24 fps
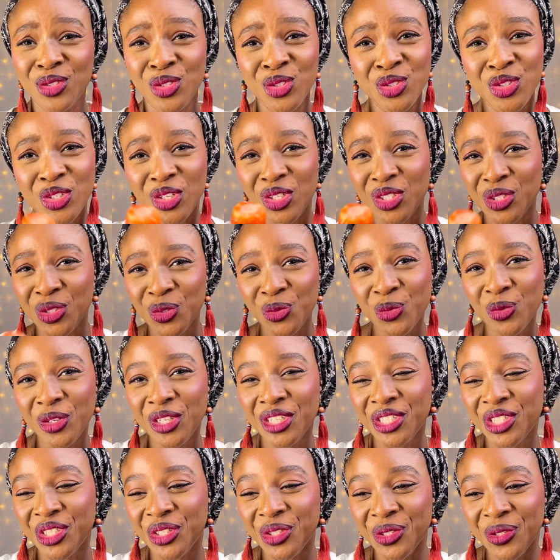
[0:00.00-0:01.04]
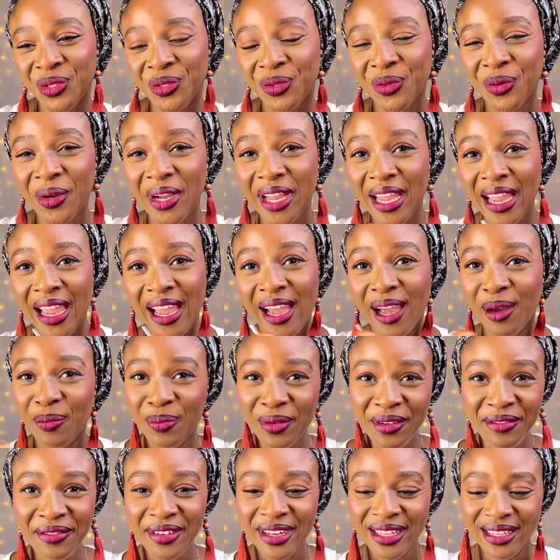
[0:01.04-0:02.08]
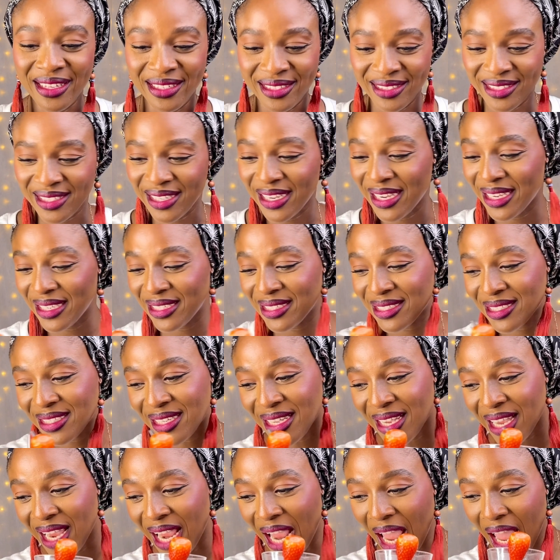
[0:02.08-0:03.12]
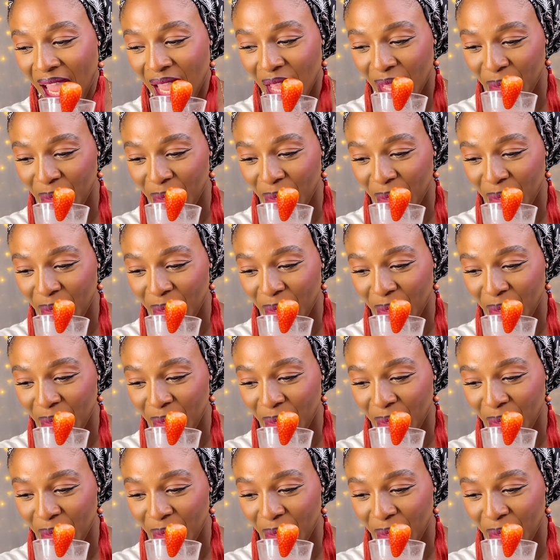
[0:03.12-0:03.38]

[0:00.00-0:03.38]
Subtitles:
just to wish you a happy Valentine's Day.